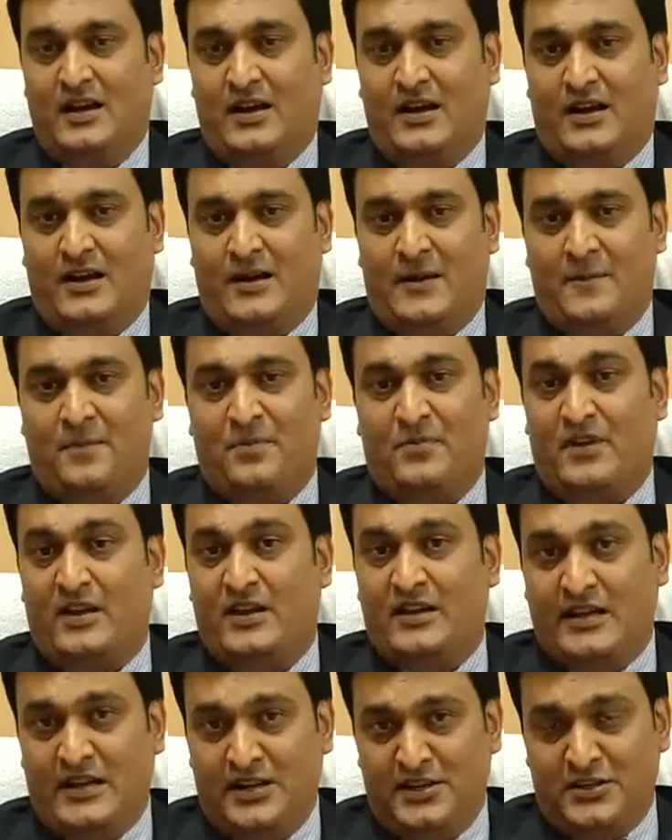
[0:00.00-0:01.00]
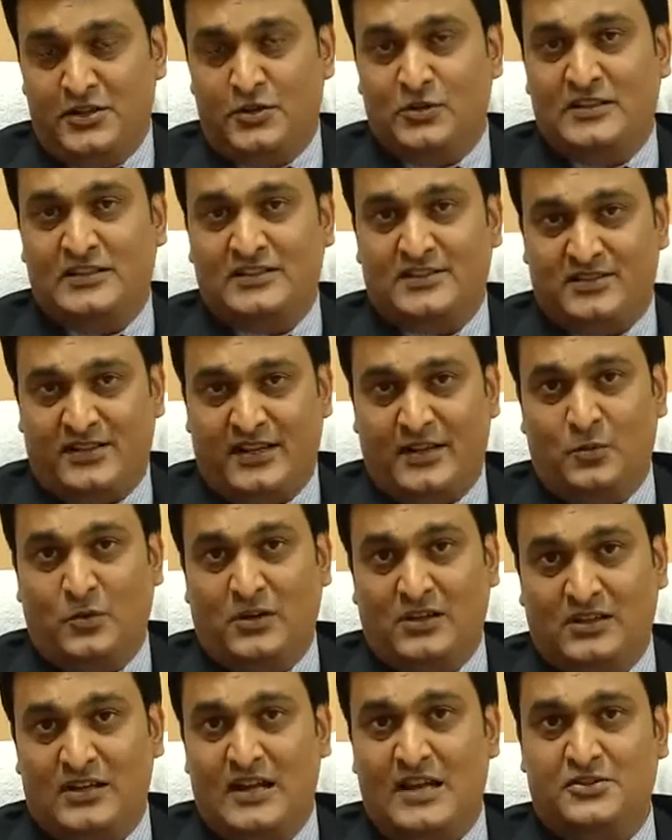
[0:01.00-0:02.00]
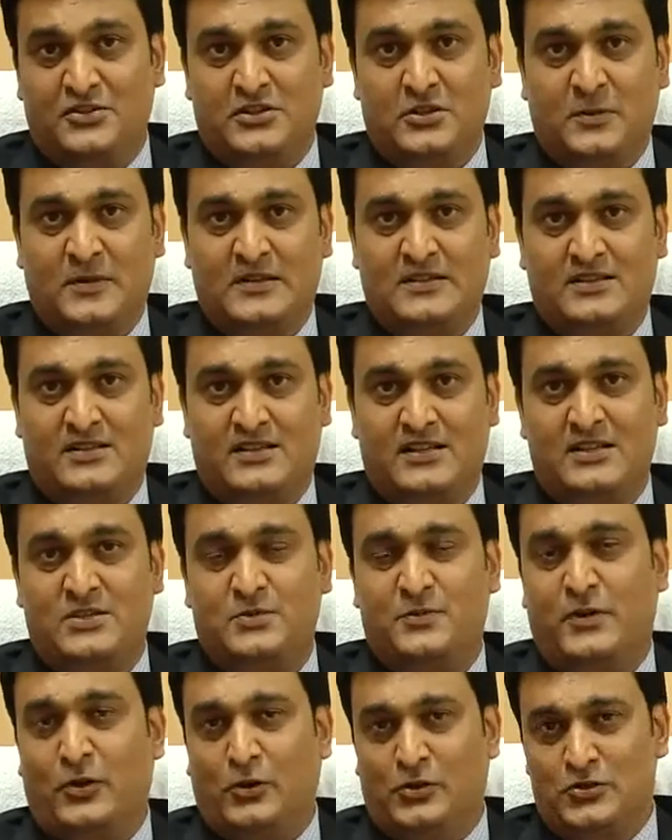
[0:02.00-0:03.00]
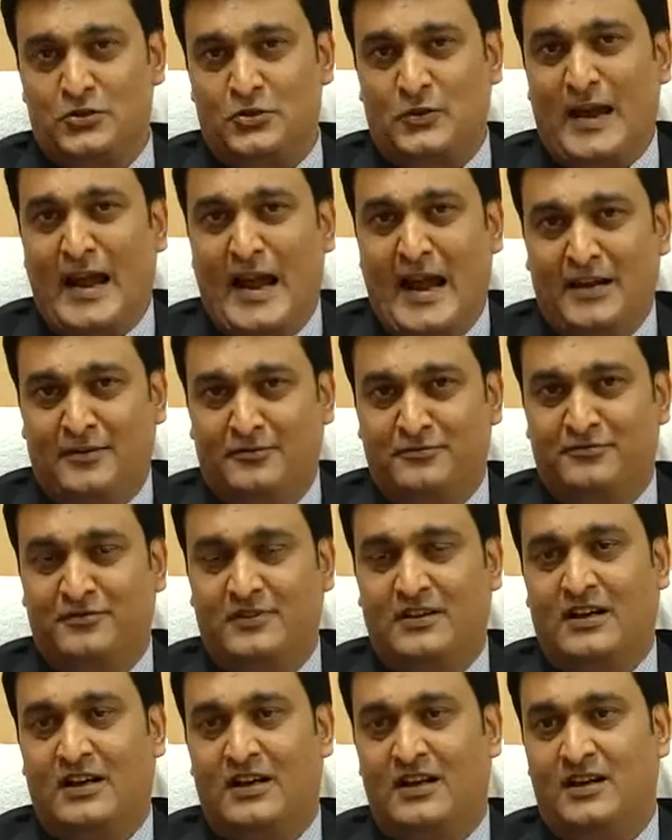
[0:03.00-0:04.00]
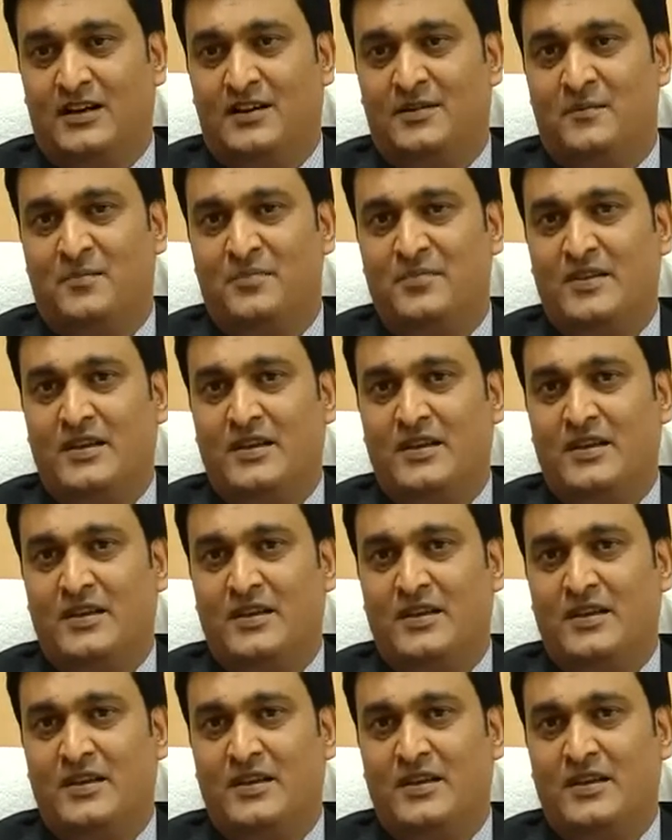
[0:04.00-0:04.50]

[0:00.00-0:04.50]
Um, in addition to these three world-class universities, we also have uh,